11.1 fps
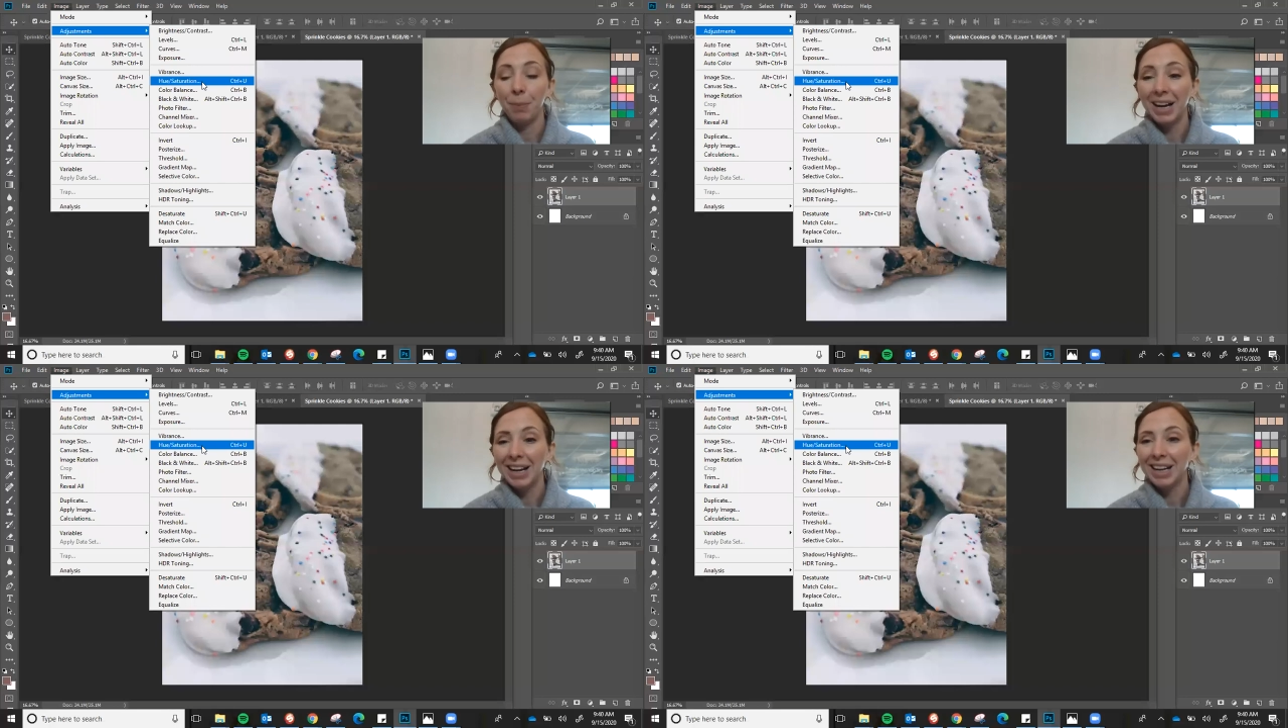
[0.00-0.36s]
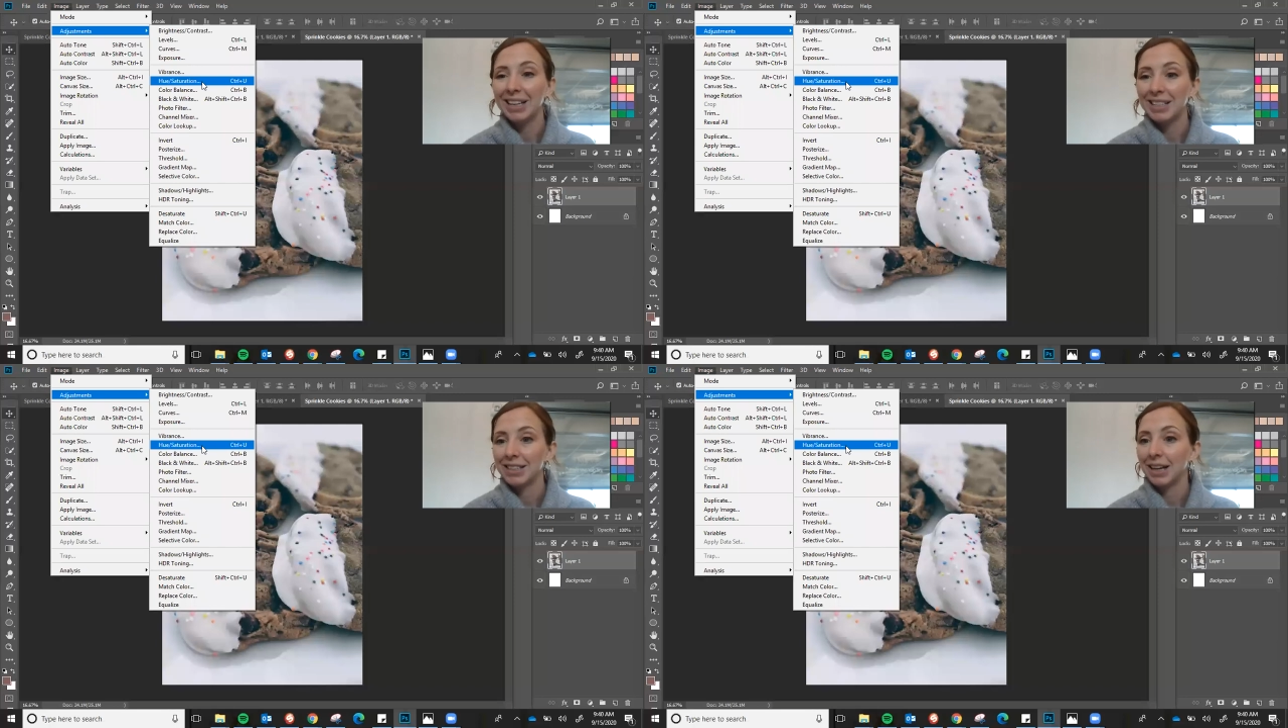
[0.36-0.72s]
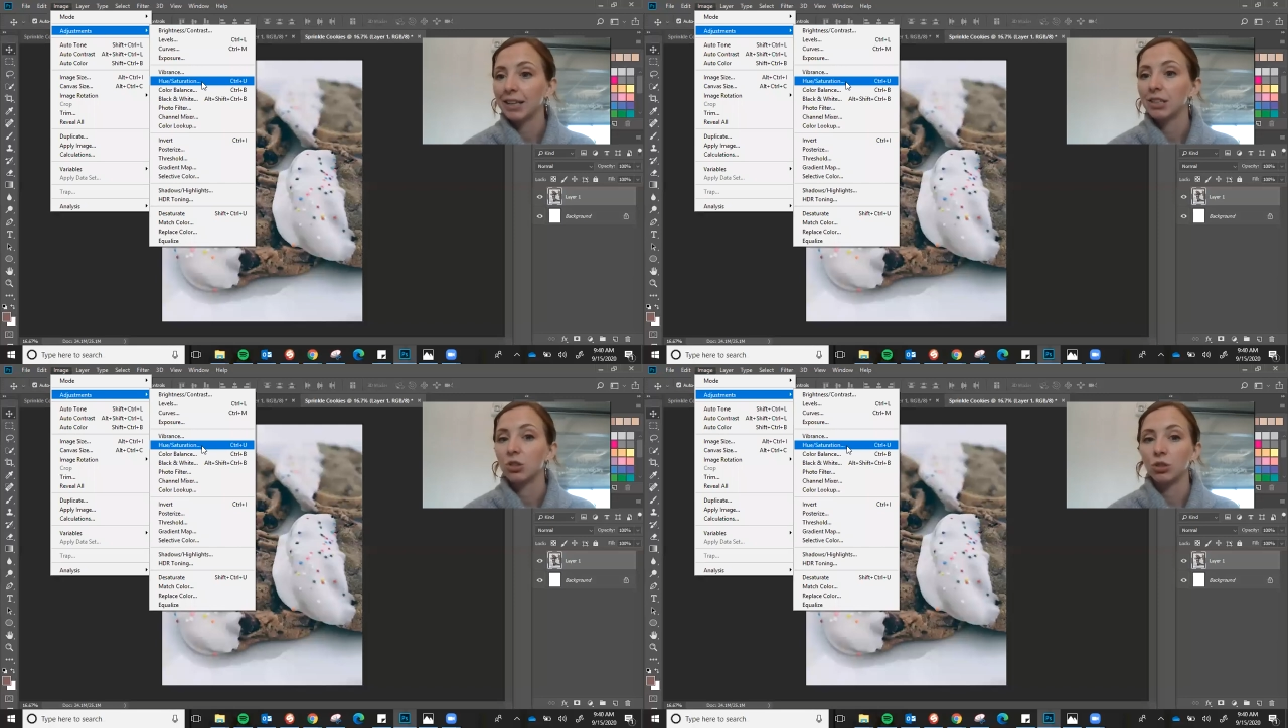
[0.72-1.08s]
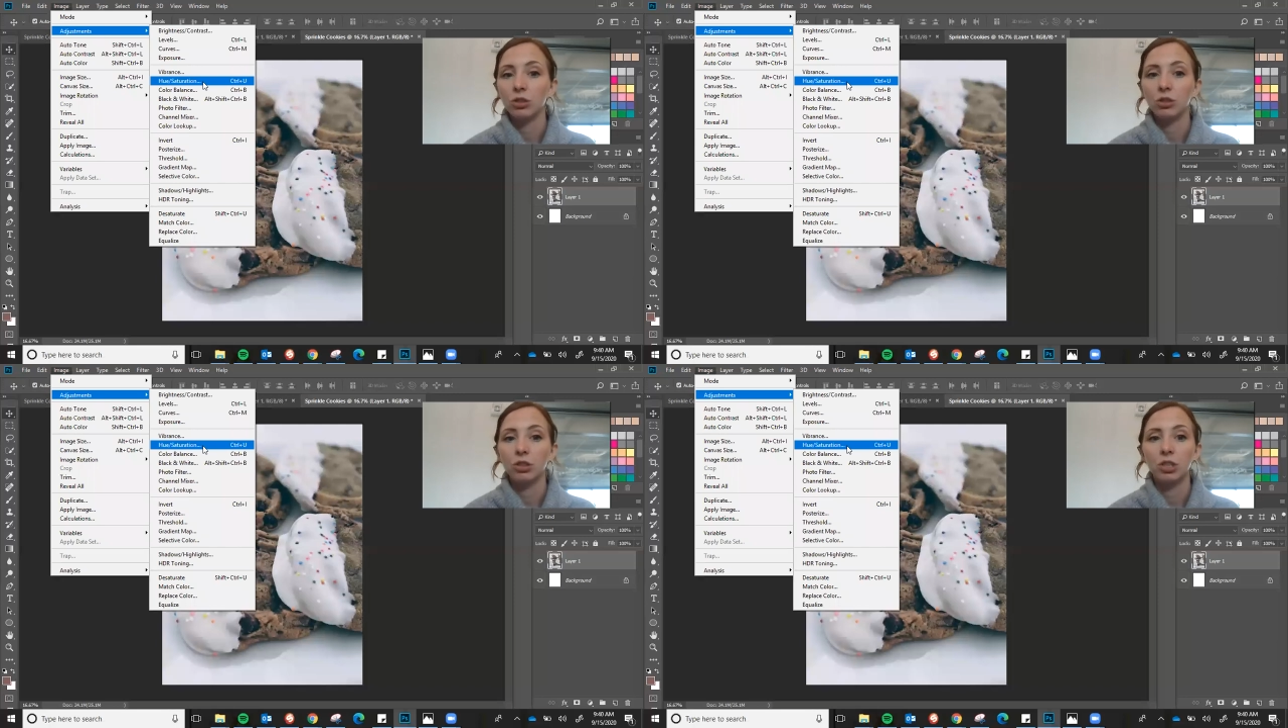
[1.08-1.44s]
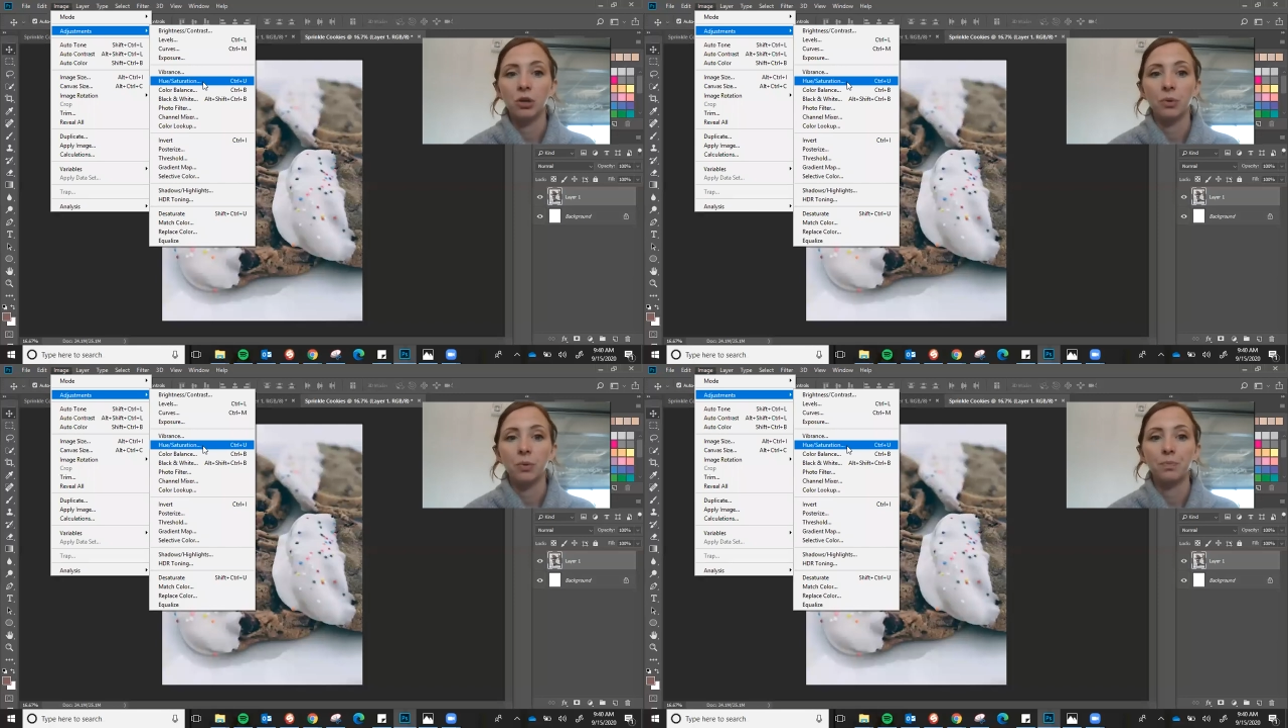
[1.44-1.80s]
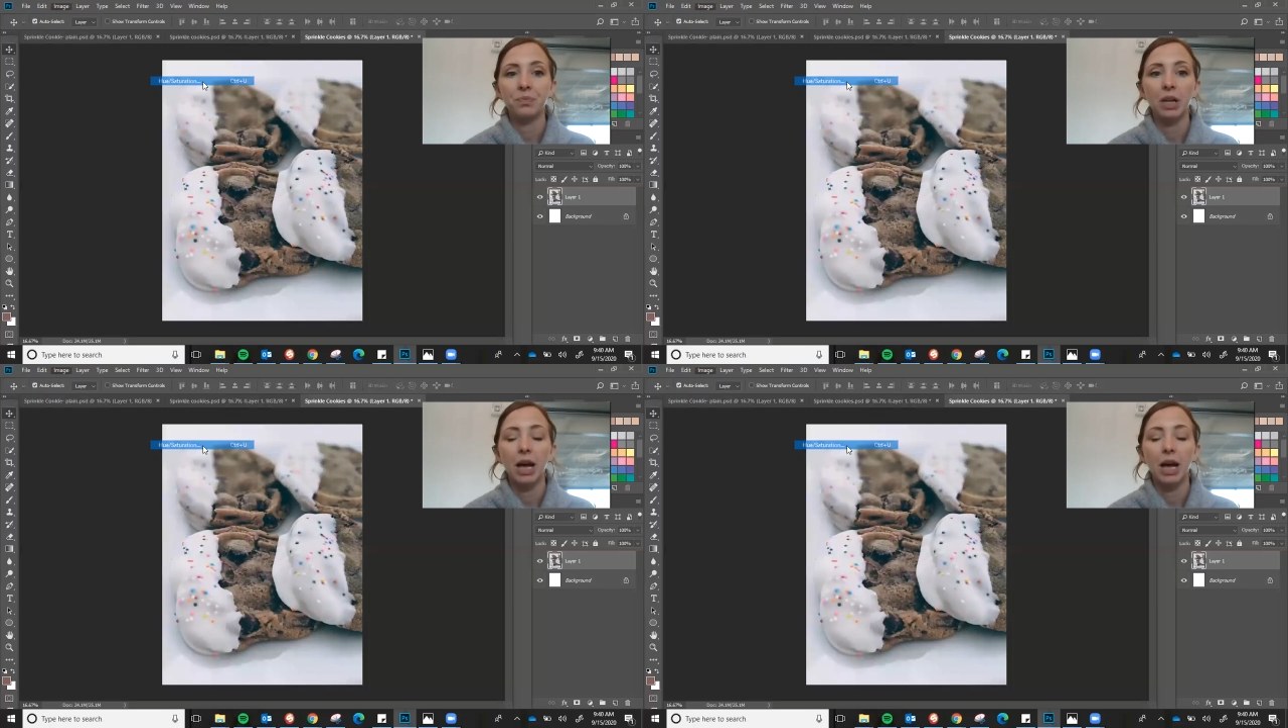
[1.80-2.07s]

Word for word: but it is kind of dull. So